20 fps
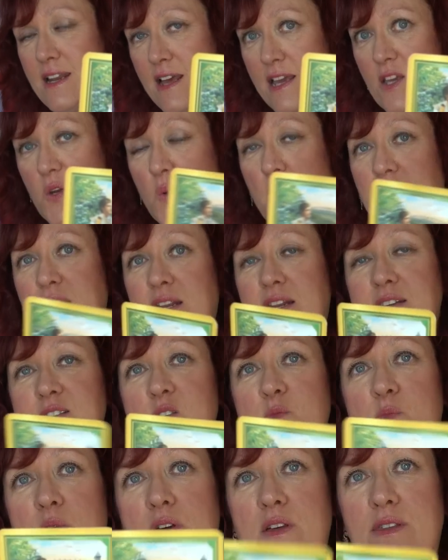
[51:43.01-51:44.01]
like Queen
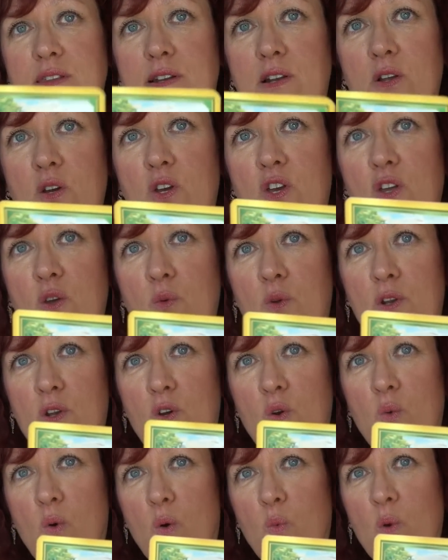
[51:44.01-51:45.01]
Elizabeth, look
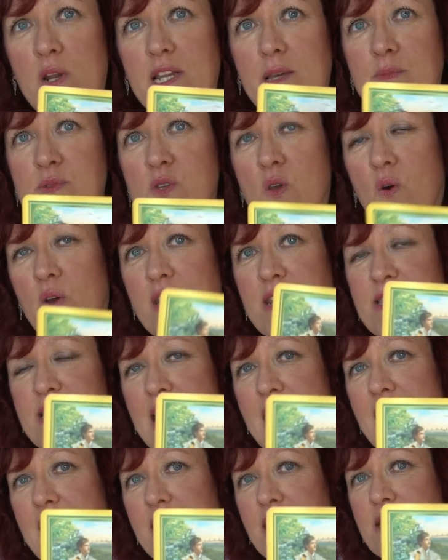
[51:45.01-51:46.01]
what William's got in his
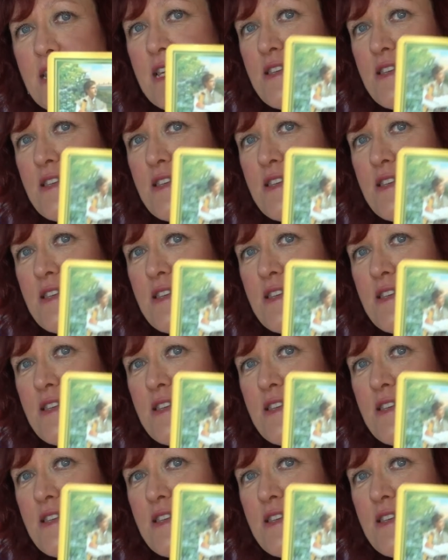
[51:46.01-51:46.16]
hand.